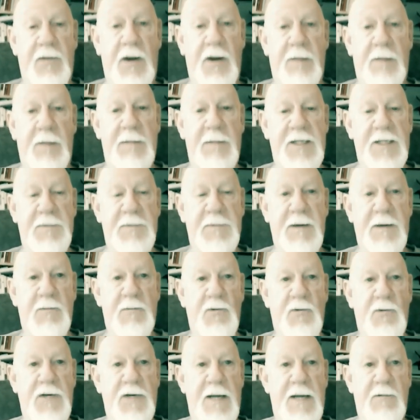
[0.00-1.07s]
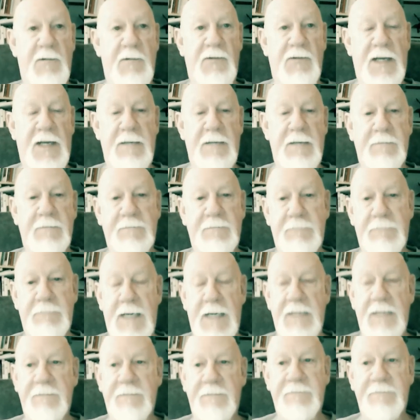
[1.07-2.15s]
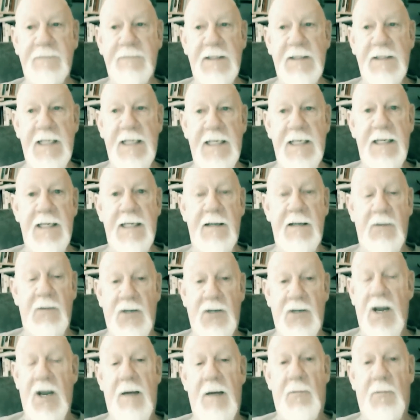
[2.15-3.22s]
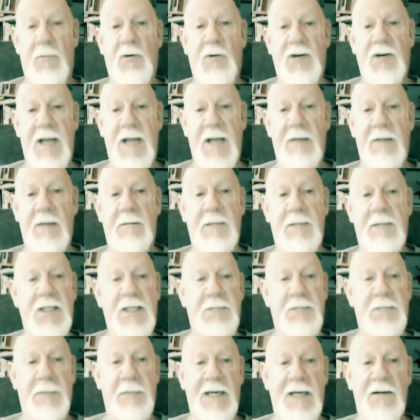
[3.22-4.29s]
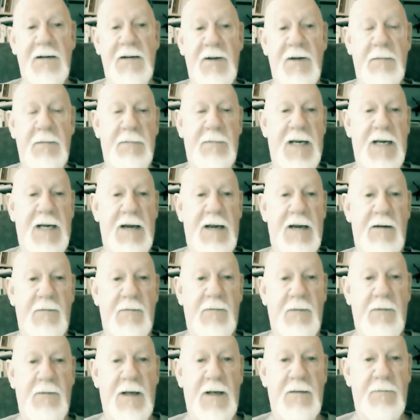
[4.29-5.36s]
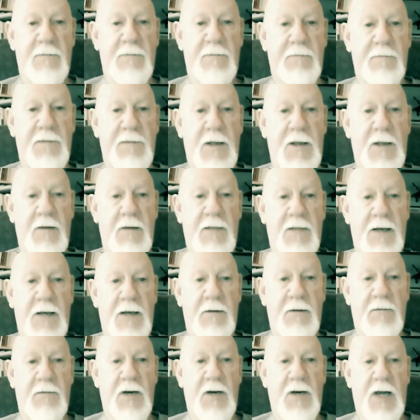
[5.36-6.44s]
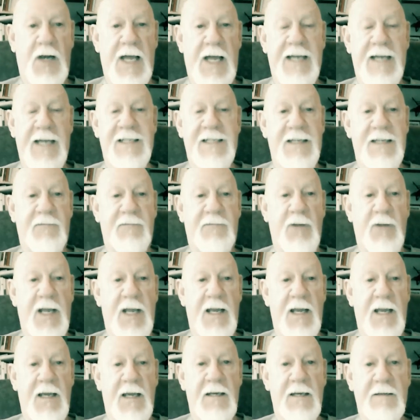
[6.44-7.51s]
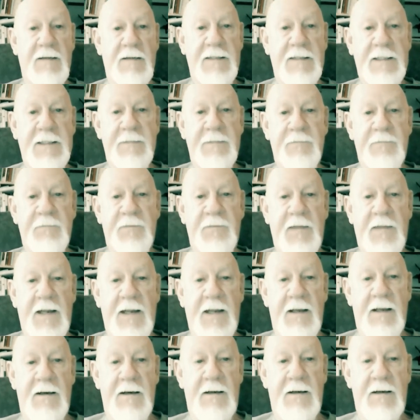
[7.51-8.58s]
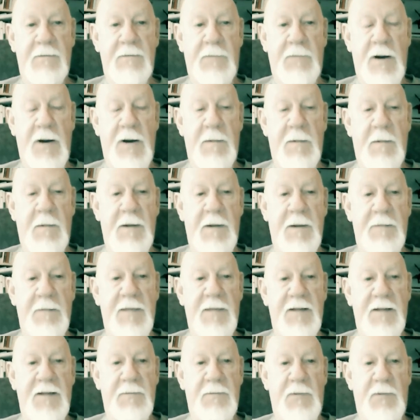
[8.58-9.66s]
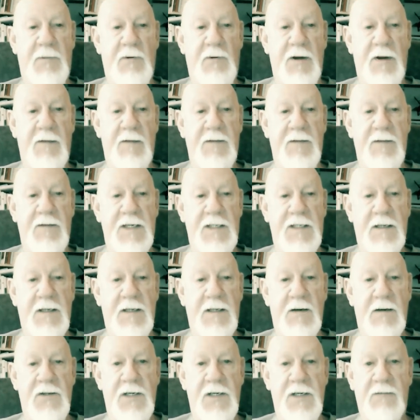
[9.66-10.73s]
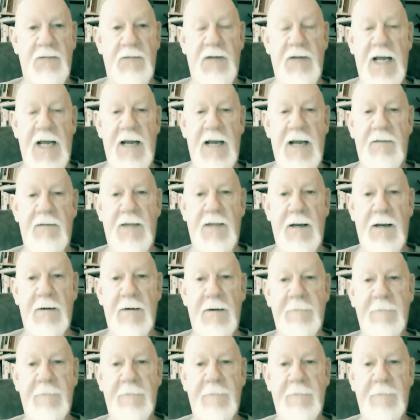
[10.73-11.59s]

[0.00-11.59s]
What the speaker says: I'd be spending more time on that, but there's a lot more time to be spent on it. But I'll carry that over to class if we can. Probably be the point of a discussion that we have there.